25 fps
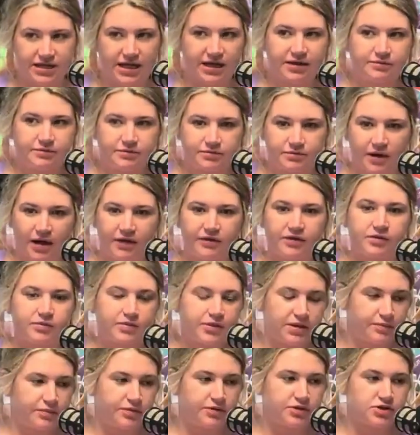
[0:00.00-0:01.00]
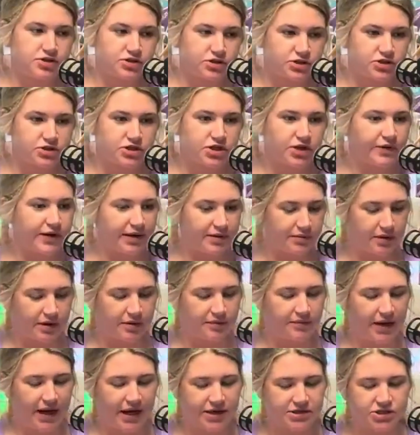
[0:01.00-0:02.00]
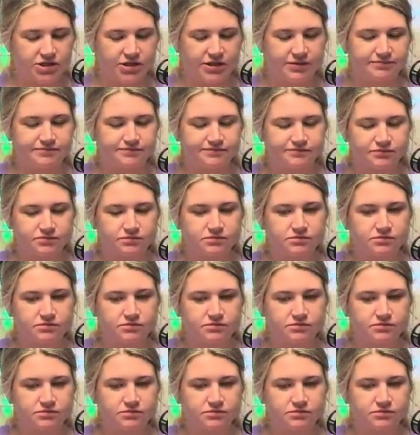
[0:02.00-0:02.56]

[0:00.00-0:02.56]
that other people should show him compassion.